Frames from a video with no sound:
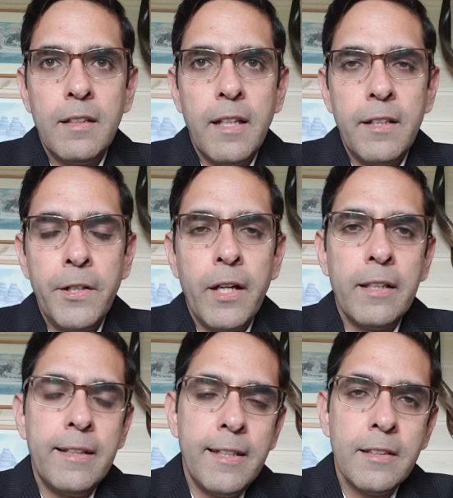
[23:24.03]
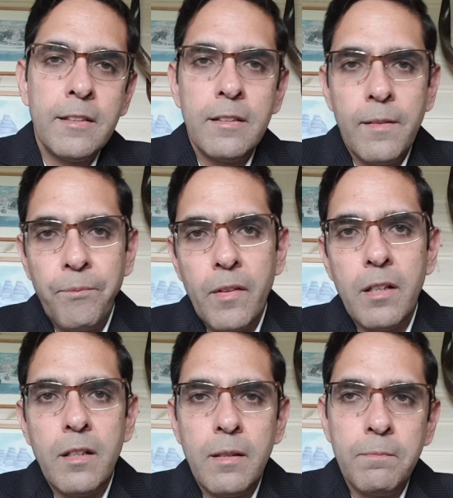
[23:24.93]
then you get these,
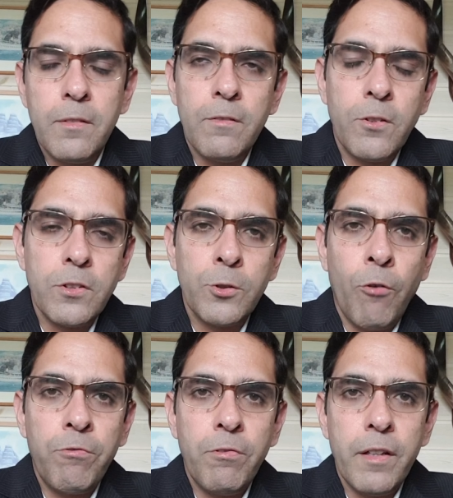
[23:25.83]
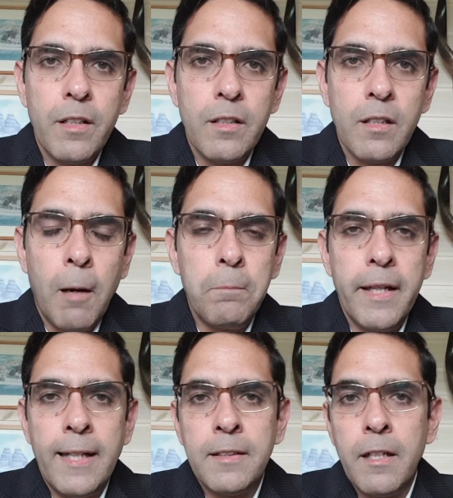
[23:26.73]
of course, software
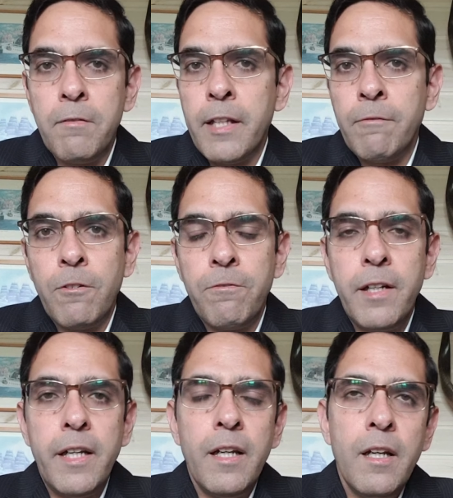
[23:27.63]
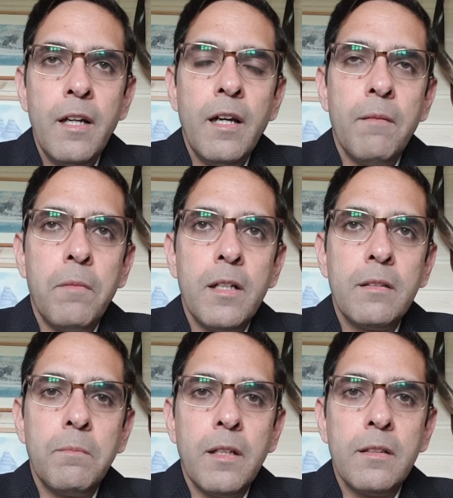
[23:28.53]
updates and everything for free. But
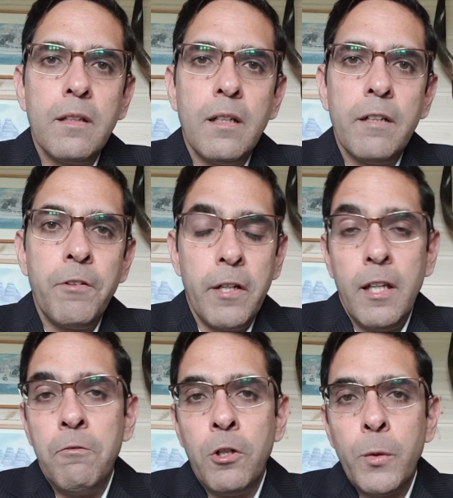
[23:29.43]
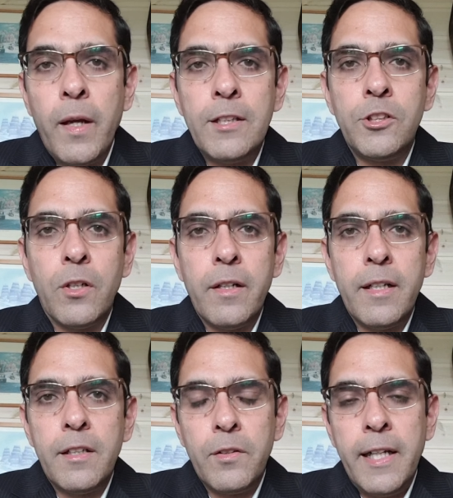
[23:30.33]
if you really want to enjoy
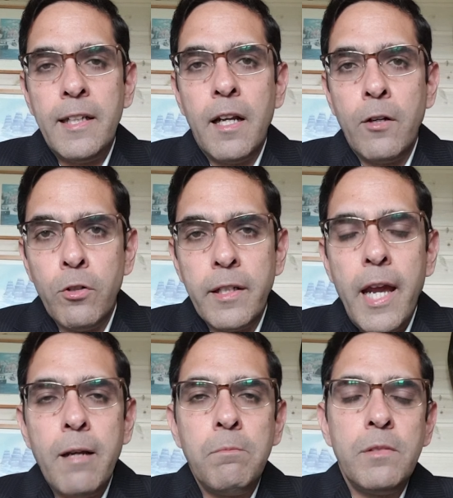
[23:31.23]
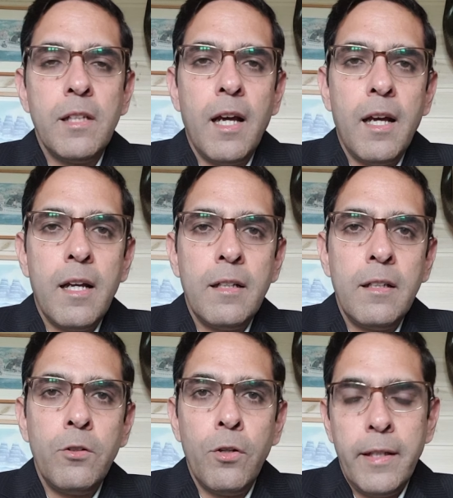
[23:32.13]
it, you need good games,
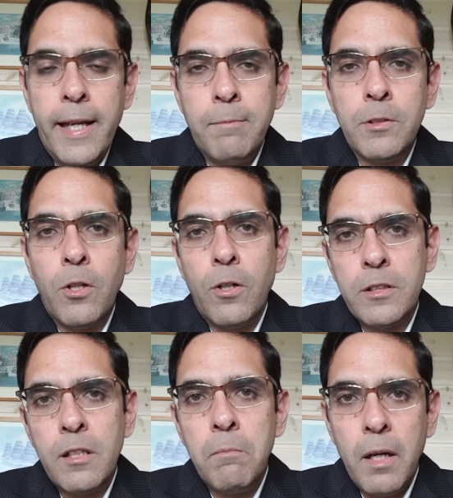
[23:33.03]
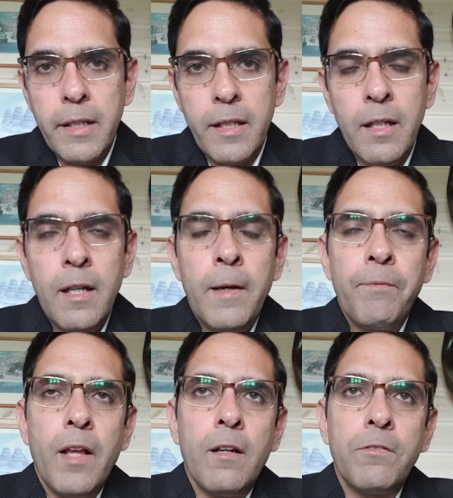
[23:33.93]
and good games cost money.
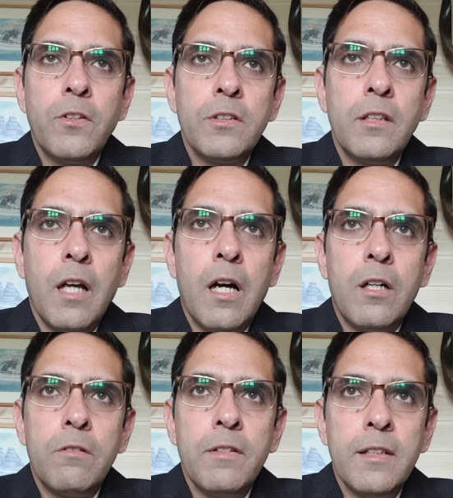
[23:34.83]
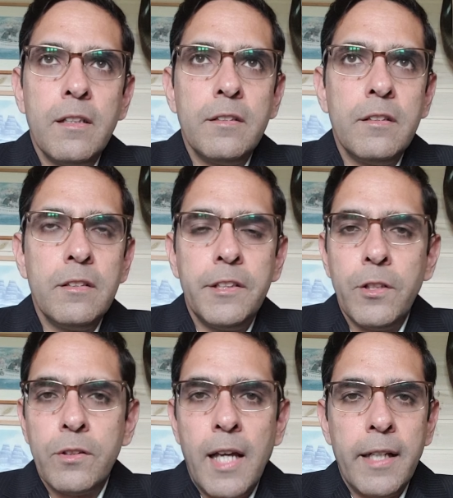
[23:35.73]
And of course, now with
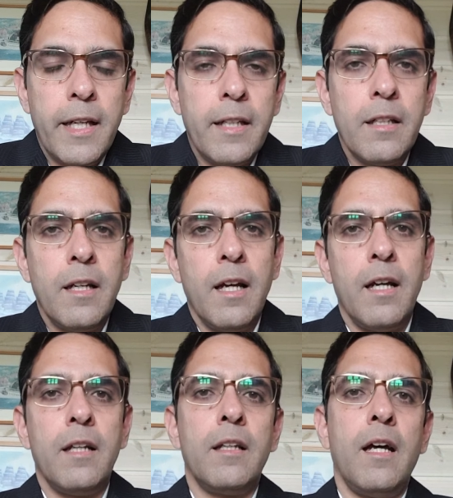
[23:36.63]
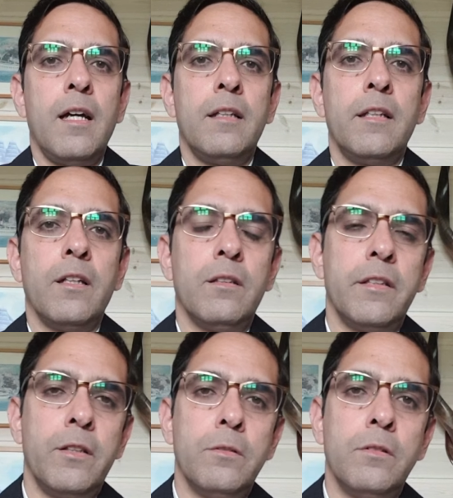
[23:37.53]
geotagging and
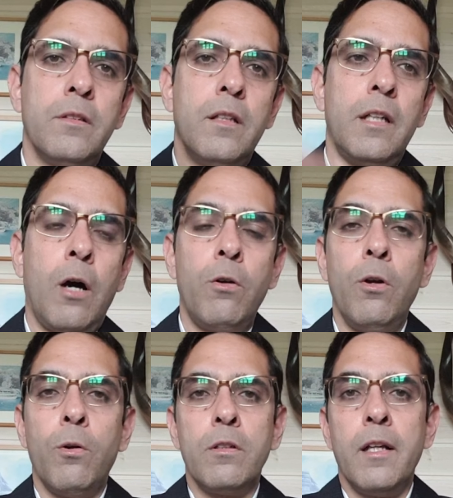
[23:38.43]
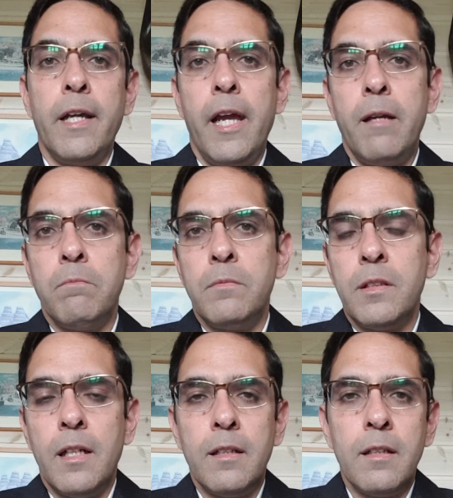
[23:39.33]
you download the games
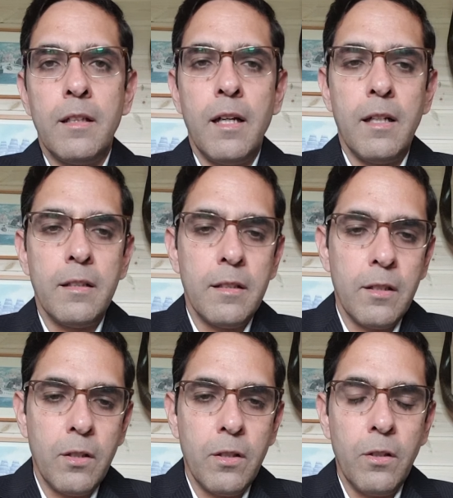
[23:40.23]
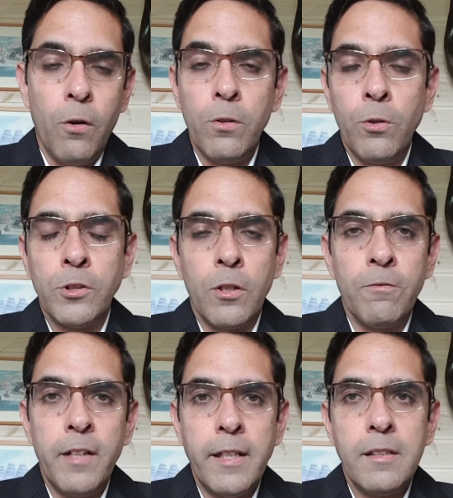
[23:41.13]
and all those sort of
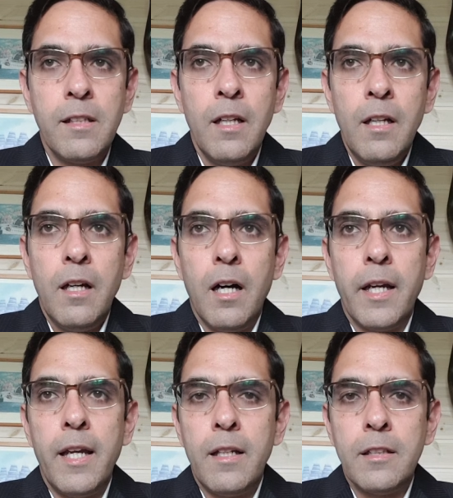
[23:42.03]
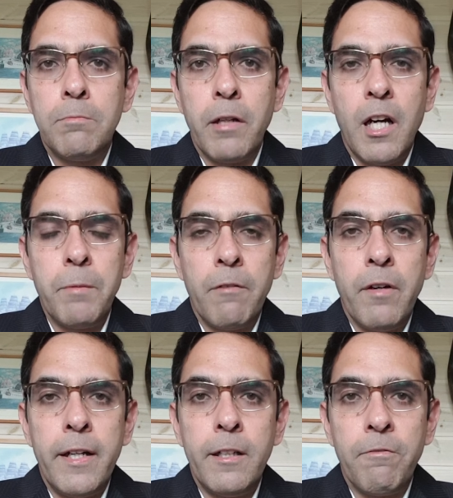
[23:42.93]
things, again, it's becoming
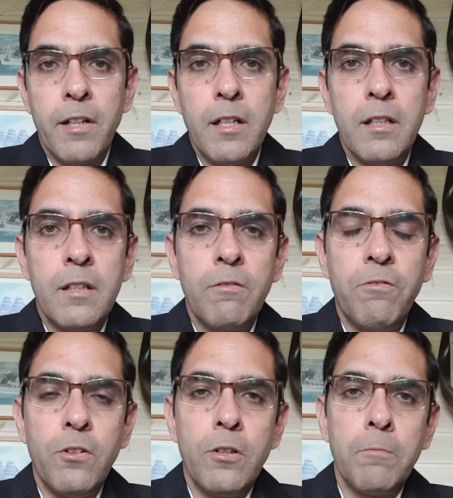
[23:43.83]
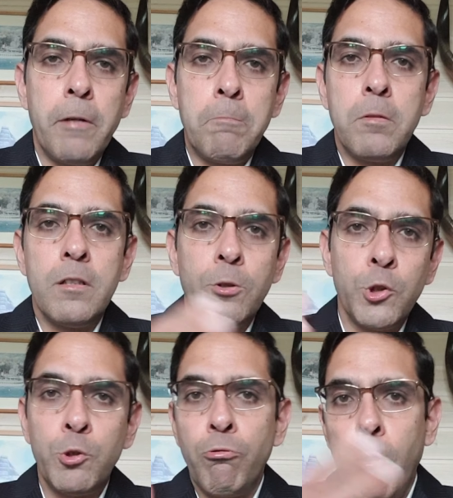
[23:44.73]
very difficult for people to
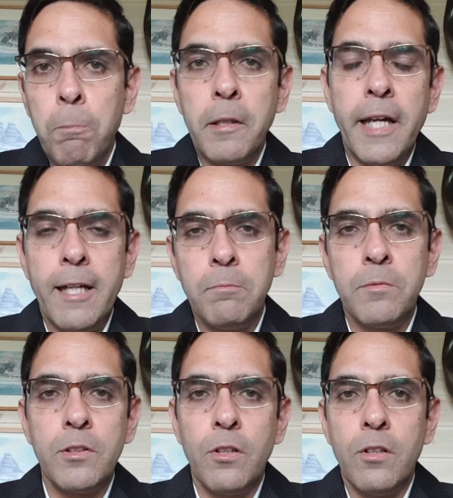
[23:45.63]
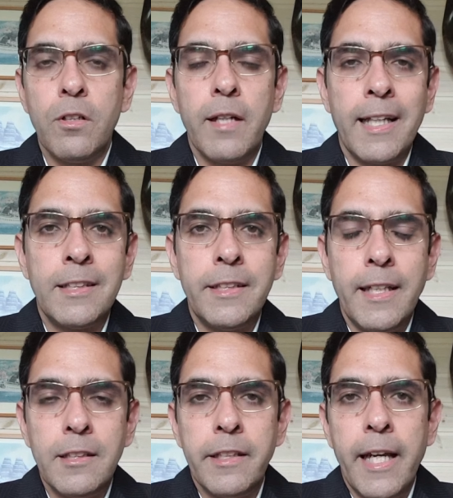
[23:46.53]
swap games or
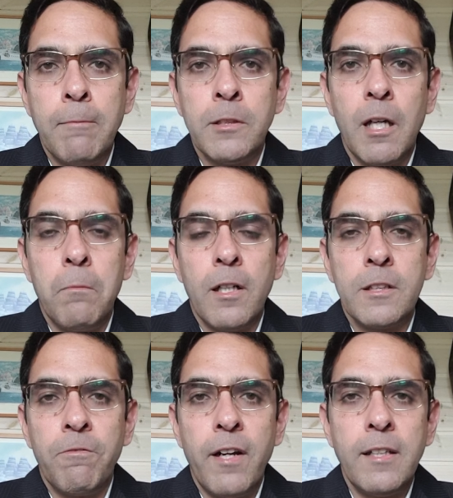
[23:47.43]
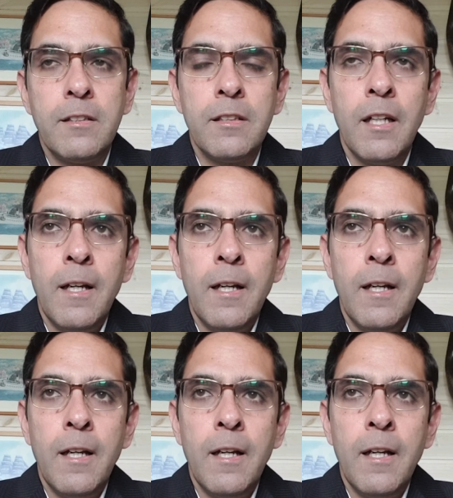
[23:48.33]
exchange games amongst friends.